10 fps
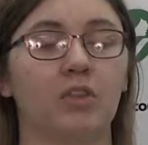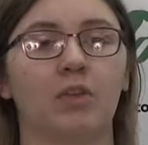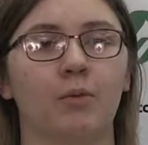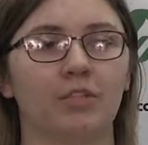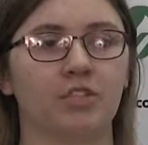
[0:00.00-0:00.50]

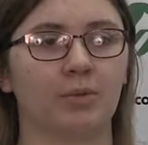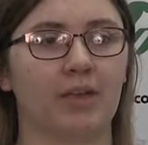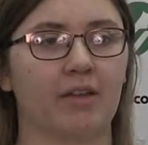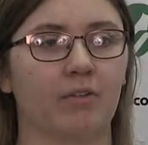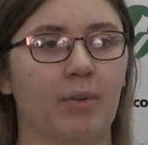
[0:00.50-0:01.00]
the original
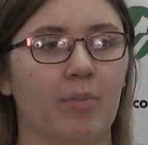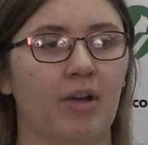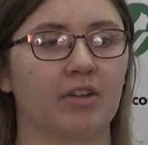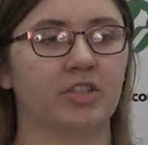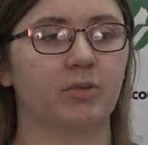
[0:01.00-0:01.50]
plan for my
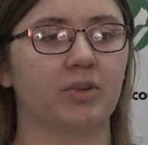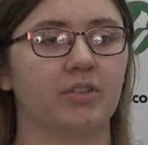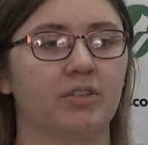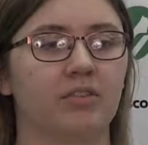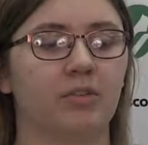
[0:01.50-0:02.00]
project
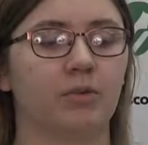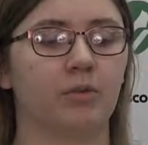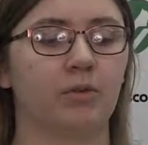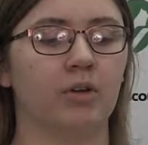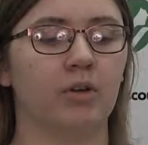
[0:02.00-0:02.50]
was
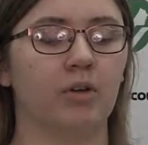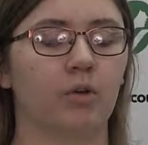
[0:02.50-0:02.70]
to